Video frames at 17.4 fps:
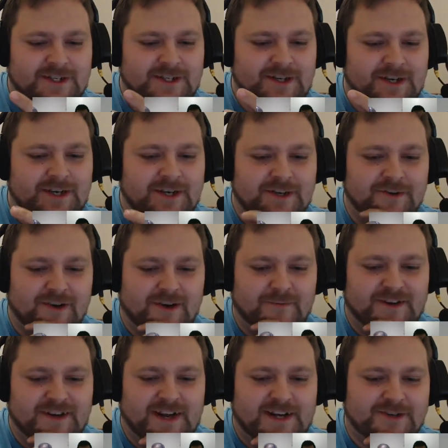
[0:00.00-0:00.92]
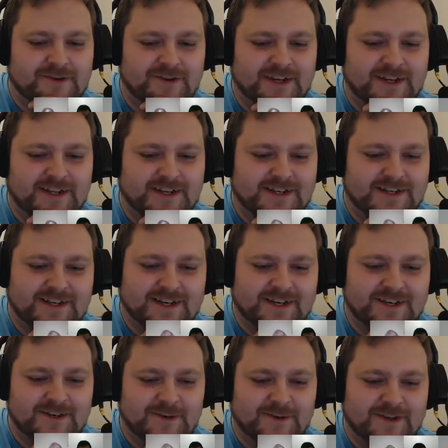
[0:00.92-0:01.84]
is all you do. I'm a natural at this. I
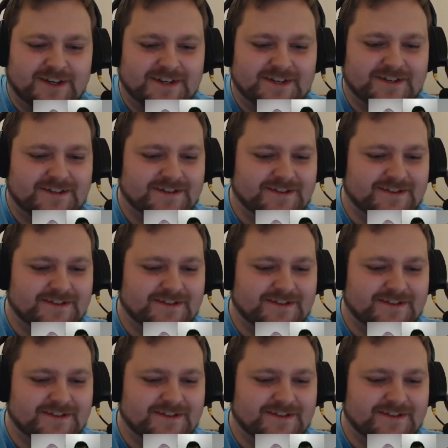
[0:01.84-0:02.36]
could do this.